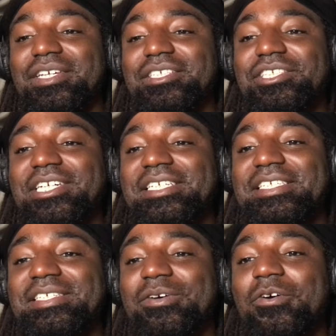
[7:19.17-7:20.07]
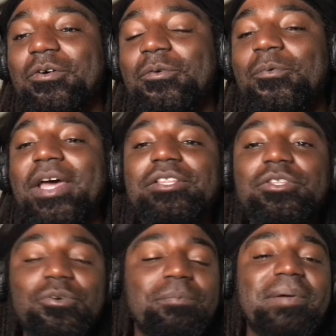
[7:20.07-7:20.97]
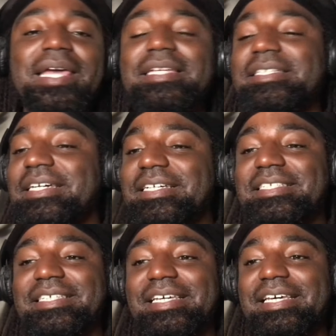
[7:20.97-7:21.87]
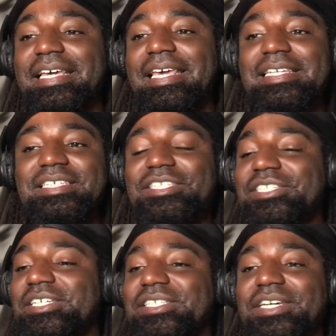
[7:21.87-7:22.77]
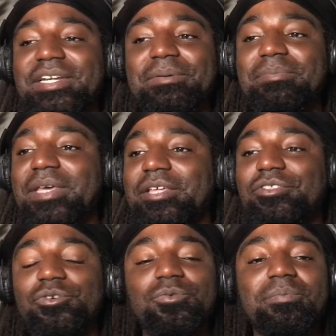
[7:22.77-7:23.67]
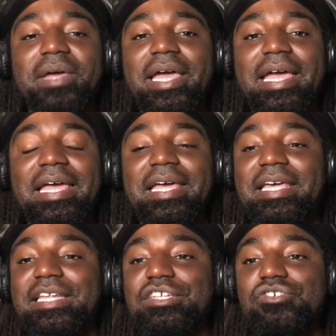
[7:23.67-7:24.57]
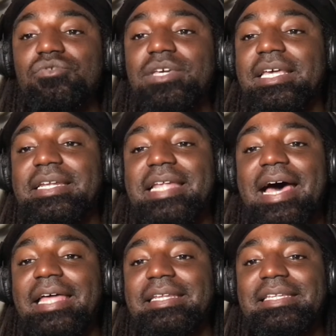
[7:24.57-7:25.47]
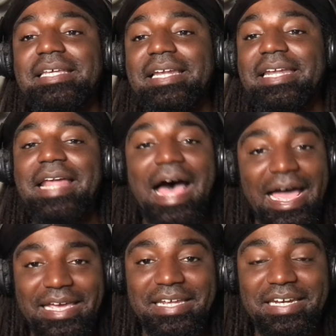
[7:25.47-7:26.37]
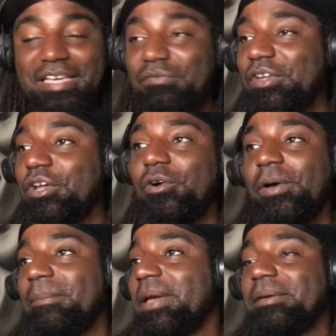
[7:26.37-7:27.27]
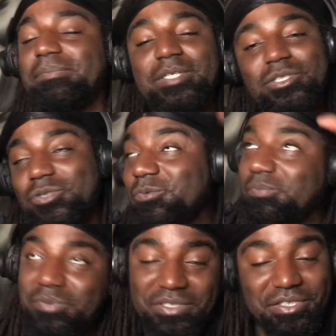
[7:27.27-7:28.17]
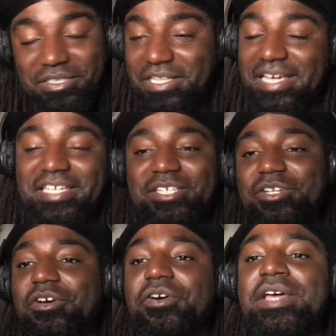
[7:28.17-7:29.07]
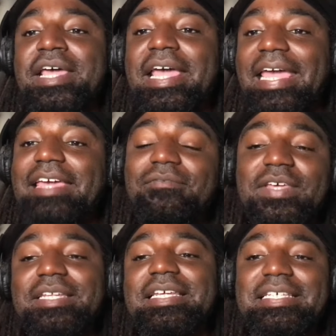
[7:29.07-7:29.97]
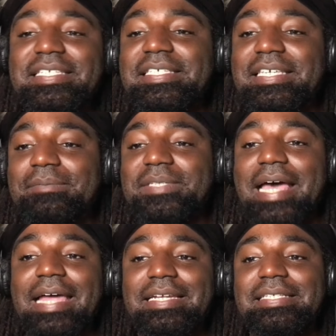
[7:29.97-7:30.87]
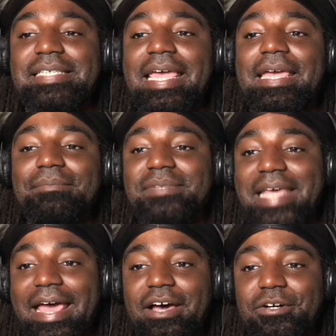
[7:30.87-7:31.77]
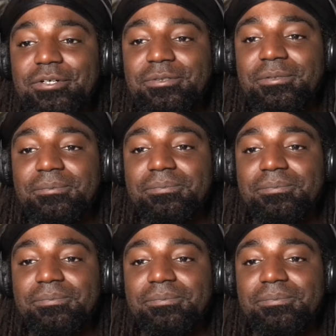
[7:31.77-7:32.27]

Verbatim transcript: Just when Lupe does it, he's just gonna be Lupe. And you cannot deny it. Even though it may be super like, you know, even this seems kind of tamed down.